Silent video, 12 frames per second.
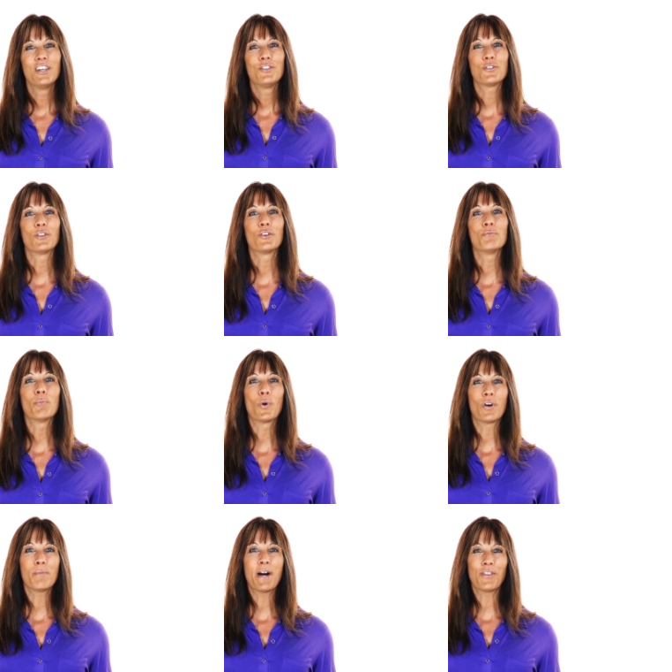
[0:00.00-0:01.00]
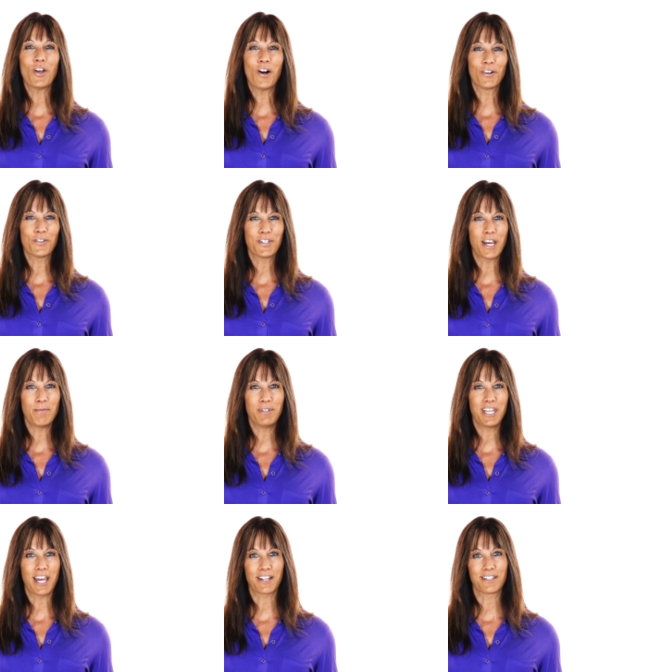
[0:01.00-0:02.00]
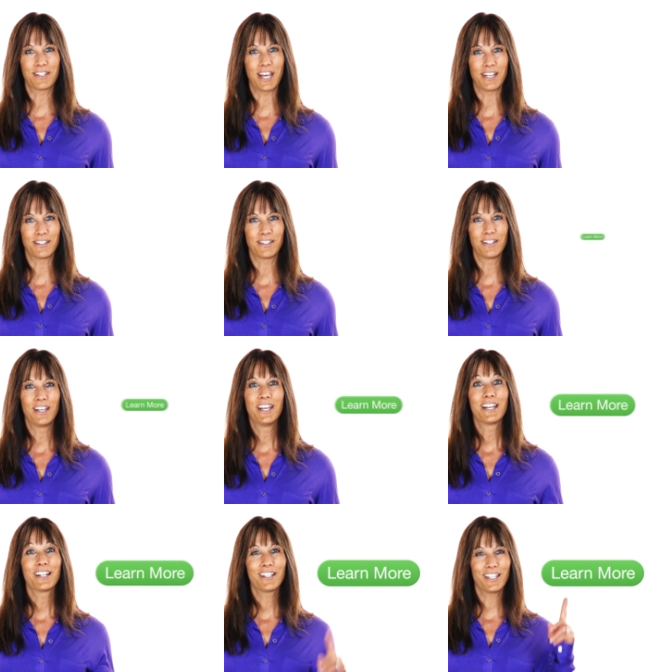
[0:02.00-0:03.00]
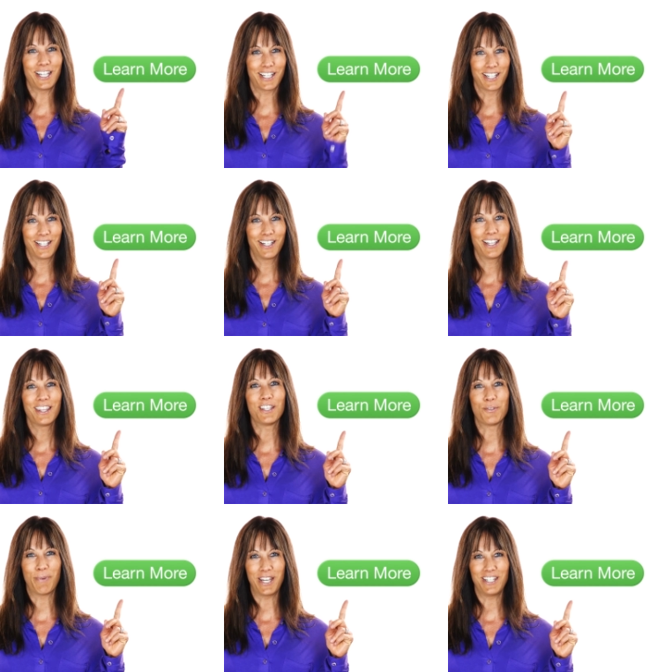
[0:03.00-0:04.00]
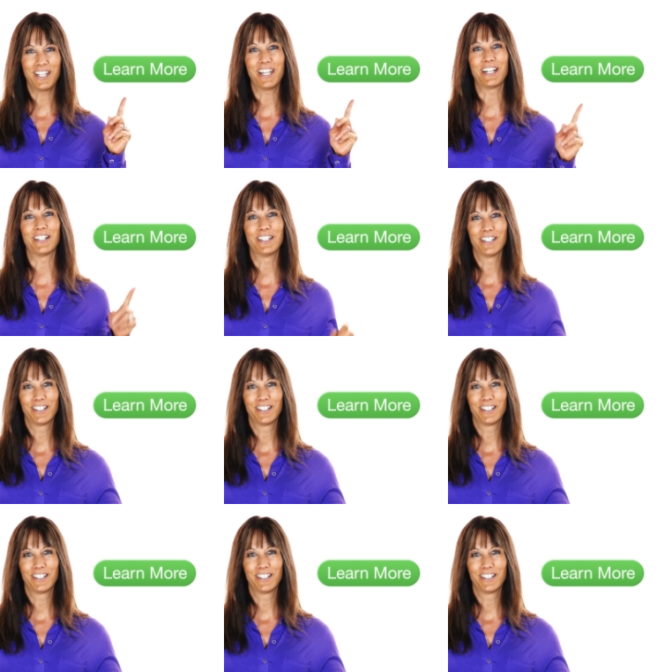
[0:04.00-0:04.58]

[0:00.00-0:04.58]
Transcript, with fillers: To learn more about the Oncotype DX test, click this button here.